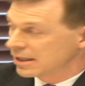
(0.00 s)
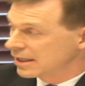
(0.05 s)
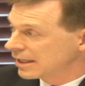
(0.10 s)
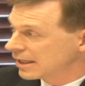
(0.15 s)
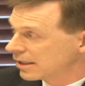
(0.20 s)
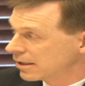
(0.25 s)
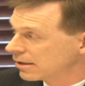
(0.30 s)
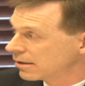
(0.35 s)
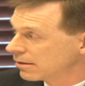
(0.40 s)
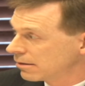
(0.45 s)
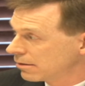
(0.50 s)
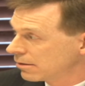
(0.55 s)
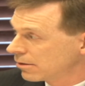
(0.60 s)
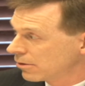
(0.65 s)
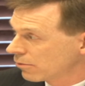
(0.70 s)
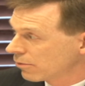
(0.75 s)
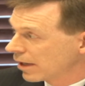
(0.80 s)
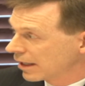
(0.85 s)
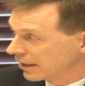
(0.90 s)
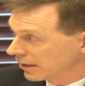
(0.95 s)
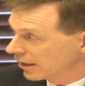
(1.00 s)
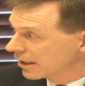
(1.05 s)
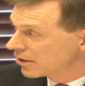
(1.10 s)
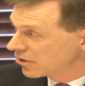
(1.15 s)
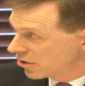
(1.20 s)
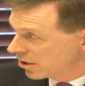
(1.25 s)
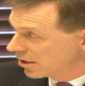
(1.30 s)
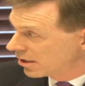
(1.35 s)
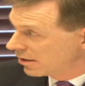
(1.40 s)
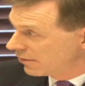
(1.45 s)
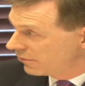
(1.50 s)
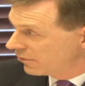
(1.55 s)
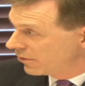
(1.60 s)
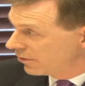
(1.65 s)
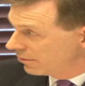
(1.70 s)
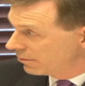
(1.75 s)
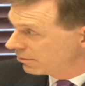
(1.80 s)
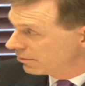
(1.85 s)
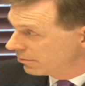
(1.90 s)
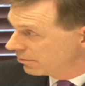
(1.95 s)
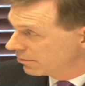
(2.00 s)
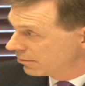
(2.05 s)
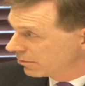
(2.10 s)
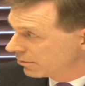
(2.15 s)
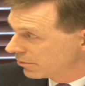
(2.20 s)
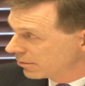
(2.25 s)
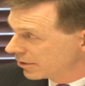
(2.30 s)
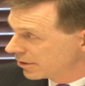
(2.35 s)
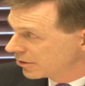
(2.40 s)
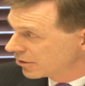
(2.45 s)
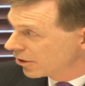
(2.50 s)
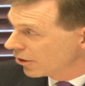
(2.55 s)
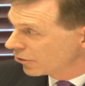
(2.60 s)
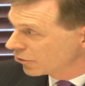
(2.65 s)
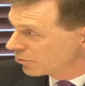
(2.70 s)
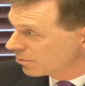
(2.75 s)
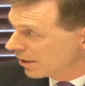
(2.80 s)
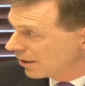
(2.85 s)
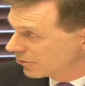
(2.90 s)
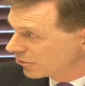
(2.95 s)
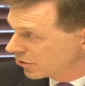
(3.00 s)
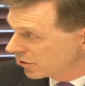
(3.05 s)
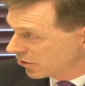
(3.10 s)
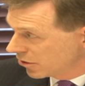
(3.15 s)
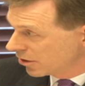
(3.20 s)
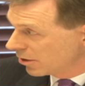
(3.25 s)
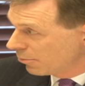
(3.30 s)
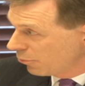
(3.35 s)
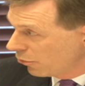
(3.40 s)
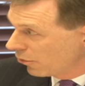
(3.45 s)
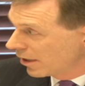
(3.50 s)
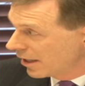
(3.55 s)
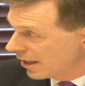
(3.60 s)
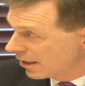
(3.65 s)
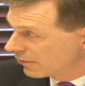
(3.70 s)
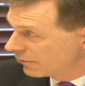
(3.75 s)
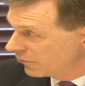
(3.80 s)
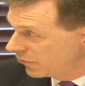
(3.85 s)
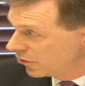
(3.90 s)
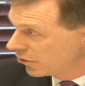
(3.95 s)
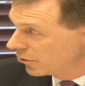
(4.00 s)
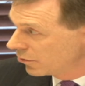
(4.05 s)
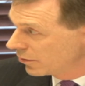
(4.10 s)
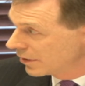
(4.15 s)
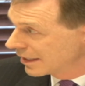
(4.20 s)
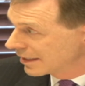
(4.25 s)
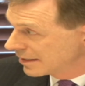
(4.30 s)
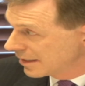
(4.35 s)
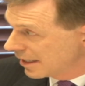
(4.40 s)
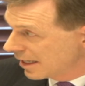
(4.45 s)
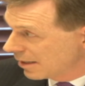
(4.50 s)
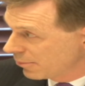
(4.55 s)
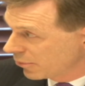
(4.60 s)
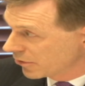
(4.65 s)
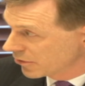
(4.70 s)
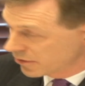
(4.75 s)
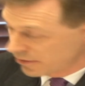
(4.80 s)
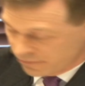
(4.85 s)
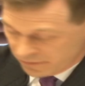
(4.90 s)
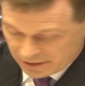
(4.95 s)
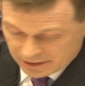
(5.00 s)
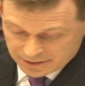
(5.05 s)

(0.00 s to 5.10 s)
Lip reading: in regulation. And if you would indulge me, I was just going to point out a few examples of